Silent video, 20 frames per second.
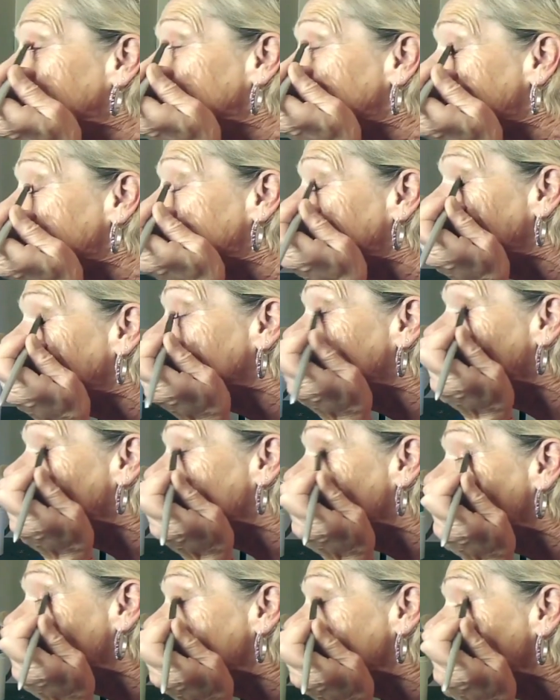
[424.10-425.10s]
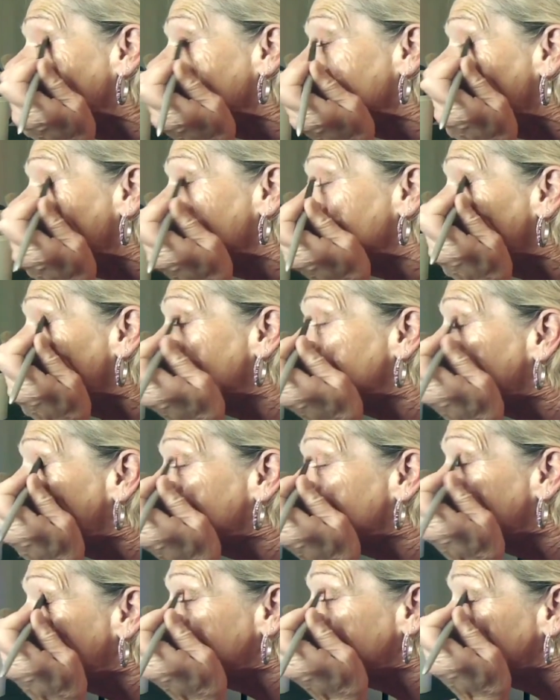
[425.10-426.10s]
Sunday morning.
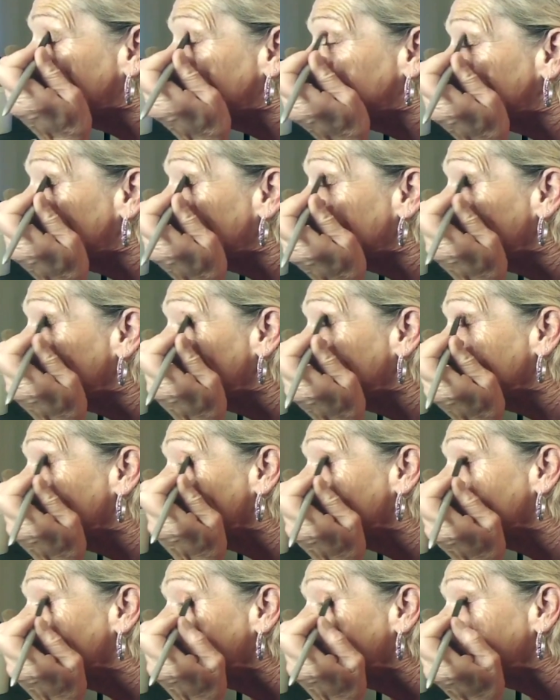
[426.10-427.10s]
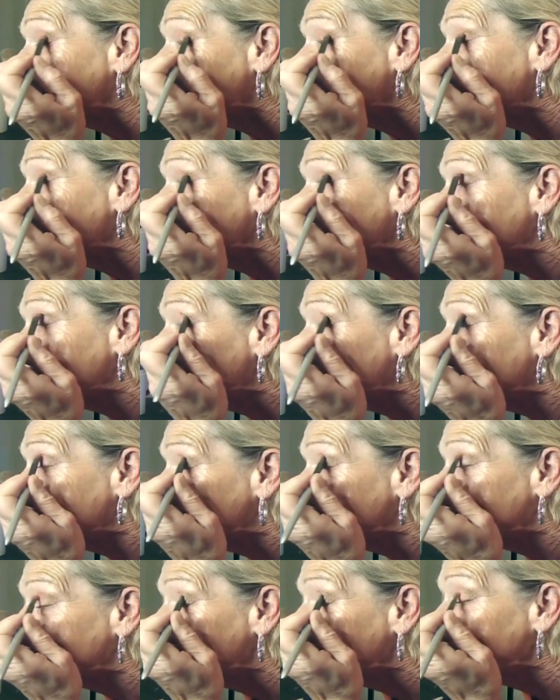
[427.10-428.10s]
I'll start at about 10
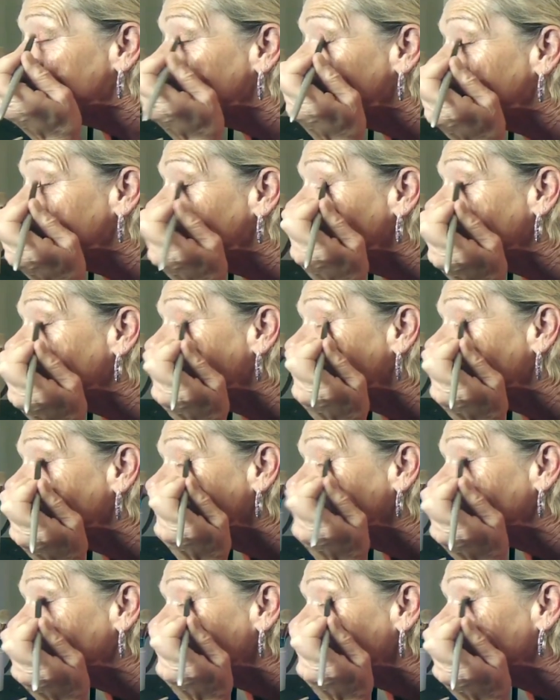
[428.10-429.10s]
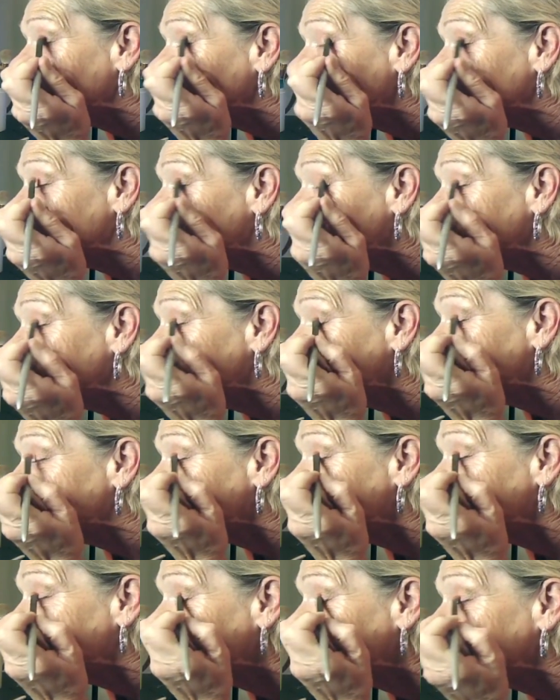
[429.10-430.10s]
o'clock. Between 10 and 10:30 is
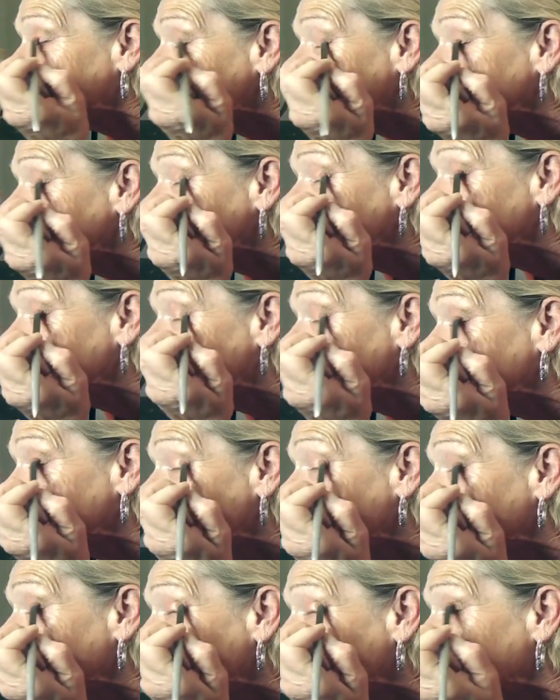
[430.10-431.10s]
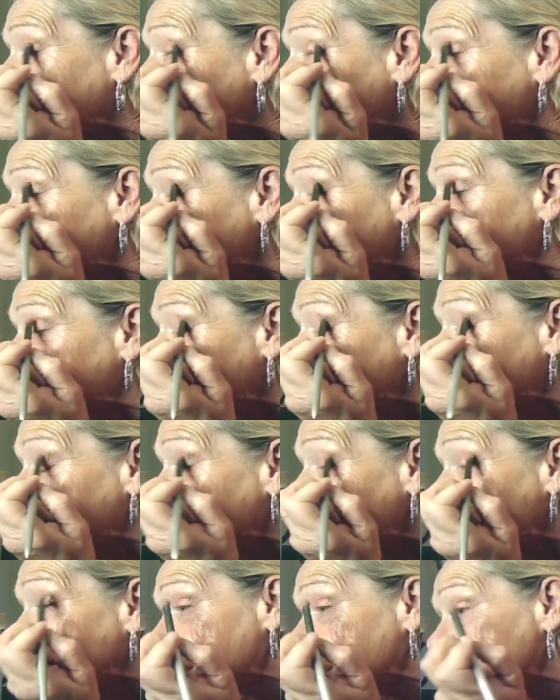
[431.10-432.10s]
when I'm going to start my live
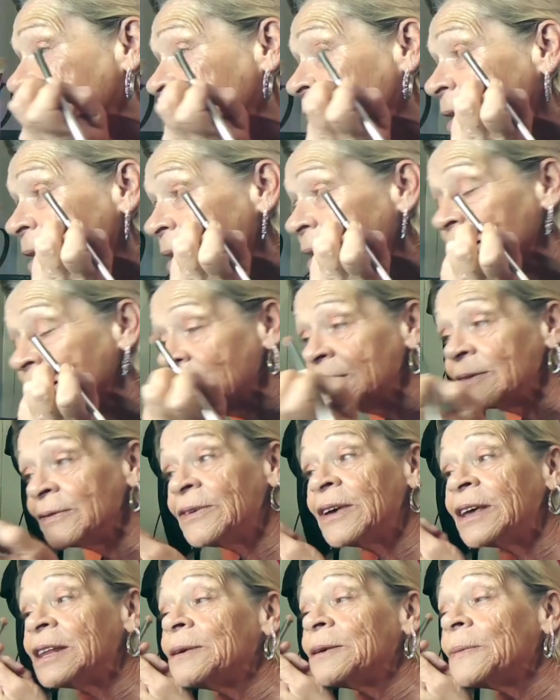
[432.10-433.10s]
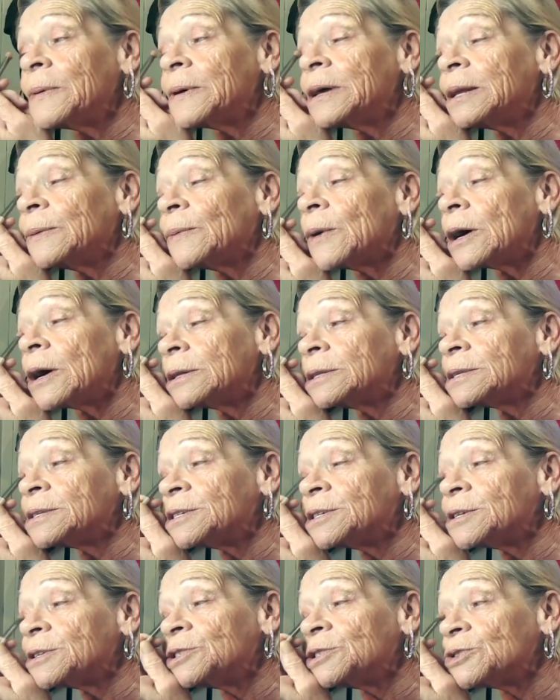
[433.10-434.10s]
tomorrow. If anyone wants
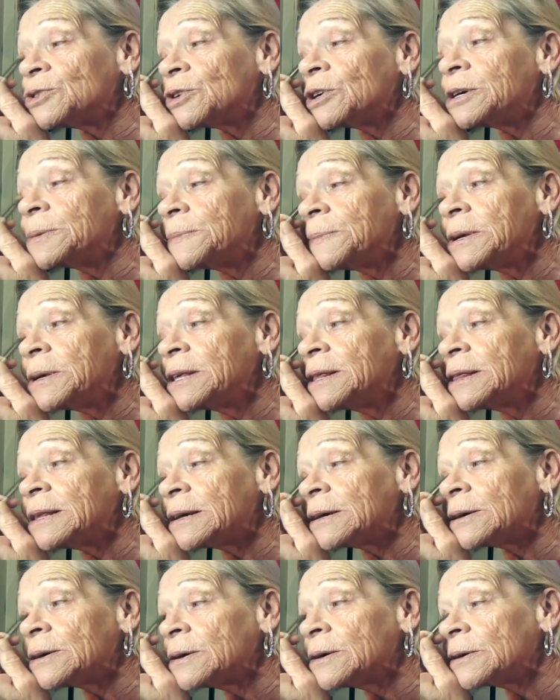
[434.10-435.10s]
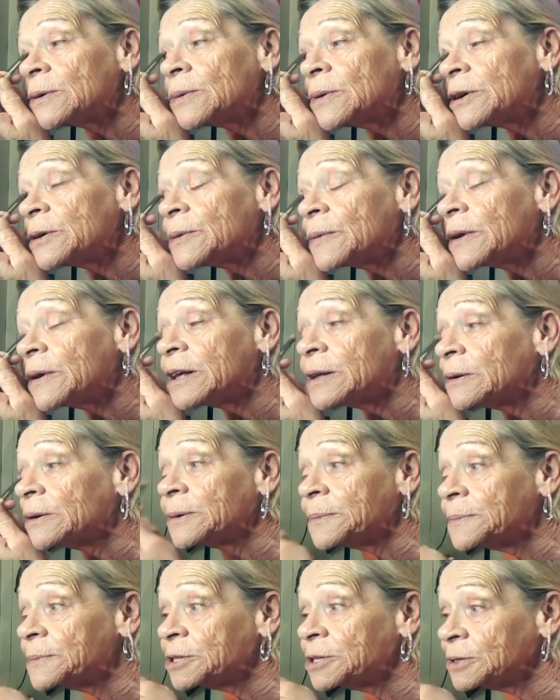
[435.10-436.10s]
to join me, they're quite
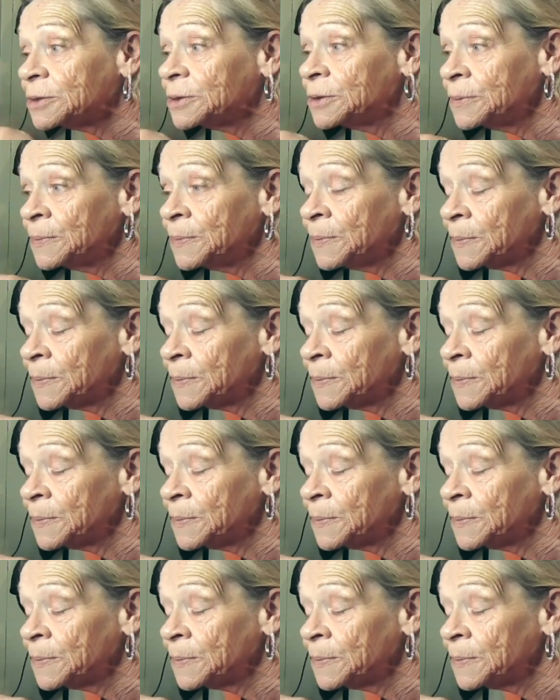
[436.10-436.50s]
welcome to.